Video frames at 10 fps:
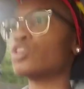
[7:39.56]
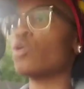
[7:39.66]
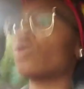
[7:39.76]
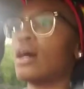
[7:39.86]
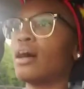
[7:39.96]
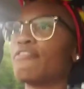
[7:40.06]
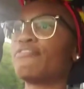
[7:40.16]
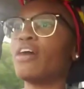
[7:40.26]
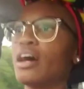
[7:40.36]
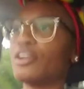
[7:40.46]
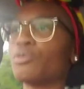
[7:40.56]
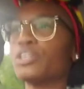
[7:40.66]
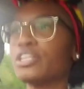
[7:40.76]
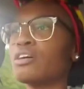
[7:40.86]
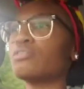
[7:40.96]
so uh, fun.
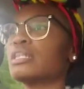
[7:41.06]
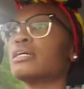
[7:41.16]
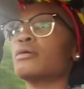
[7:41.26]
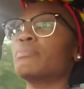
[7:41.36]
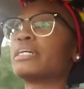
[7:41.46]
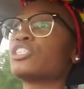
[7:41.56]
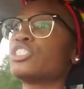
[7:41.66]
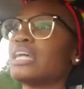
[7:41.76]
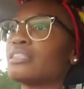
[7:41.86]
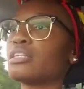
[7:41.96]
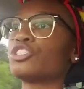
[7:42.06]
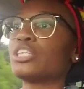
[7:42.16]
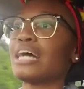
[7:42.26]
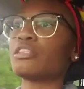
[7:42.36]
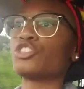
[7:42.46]
Or you know because she got the
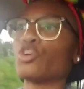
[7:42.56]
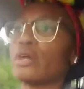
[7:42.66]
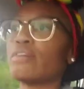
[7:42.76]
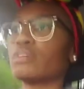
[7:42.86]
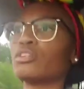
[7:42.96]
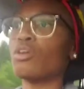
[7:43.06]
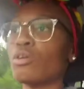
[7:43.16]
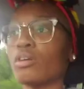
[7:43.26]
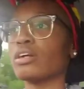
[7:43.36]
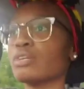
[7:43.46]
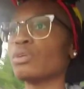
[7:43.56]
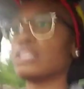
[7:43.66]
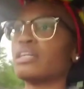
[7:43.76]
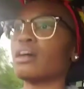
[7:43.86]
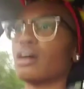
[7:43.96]
she got the joy of the Lord
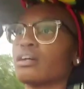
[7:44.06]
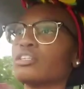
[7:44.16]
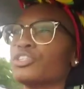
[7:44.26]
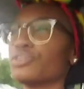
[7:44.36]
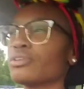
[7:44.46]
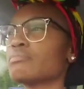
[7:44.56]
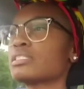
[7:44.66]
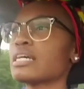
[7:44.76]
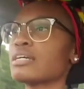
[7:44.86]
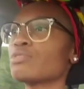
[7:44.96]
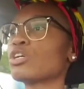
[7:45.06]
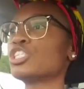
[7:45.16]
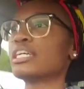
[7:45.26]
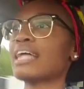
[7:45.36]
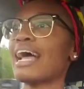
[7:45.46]
within her. You know what I'm saying?
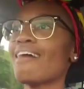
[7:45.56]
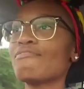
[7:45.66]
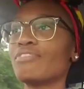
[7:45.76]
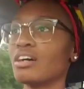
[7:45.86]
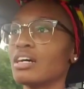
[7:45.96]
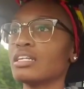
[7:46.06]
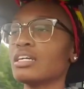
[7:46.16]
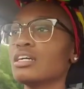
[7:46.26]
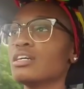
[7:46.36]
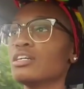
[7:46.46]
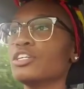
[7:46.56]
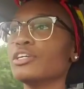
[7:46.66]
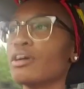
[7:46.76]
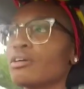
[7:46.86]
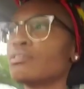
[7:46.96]
Where she can have fun.
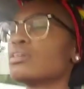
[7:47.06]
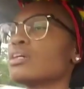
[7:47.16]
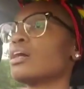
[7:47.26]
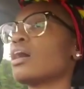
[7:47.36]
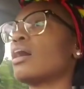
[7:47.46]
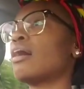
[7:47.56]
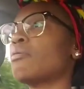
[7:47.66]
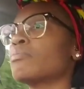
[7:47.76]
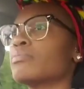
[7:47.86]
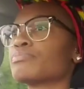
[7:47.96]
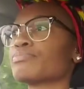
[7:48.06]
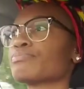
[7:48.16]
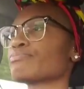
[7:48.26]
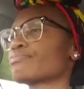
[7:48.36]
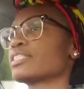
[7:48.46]
You know, um,
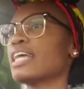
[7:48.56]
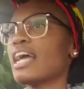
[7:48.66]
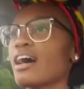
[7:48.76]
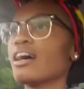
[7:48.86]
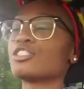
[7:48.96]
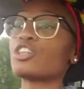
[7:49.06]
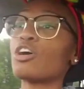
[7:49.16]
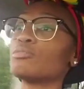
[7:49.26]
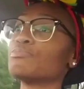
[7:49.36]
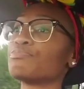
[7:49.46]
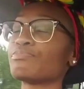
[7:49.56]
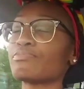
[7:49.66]
yeah. So